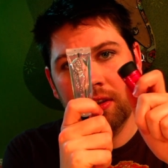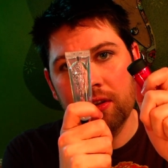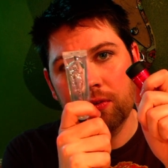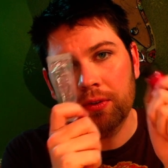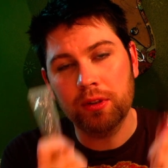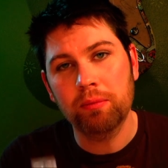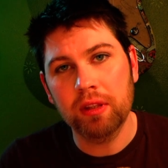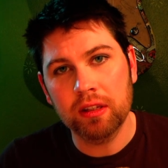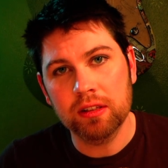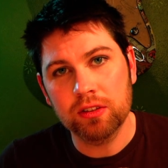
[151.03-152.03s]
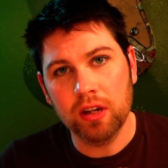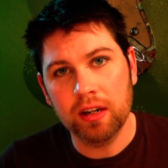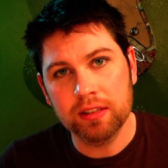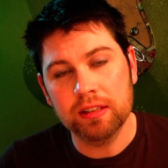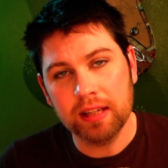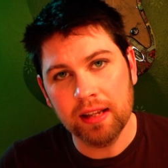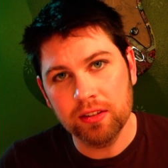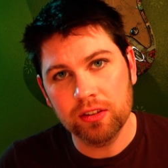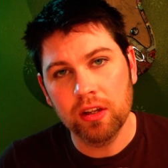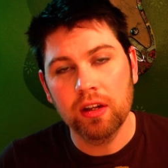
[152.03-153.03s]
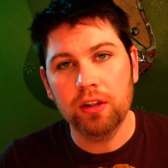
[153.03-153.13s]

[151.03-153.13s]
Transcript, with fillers: of this for something that's not as intense.